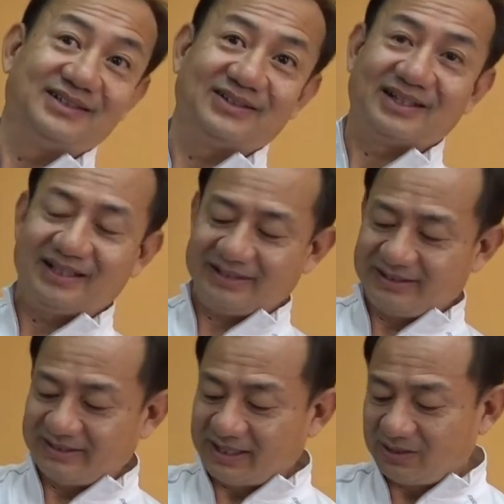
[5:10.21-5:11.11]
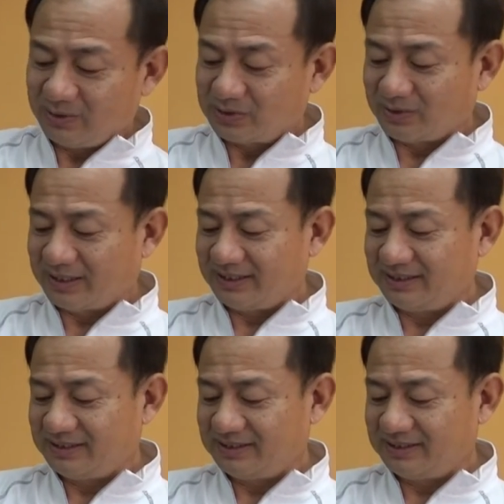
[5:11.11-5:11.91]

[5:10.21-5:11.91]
Okay, now we try.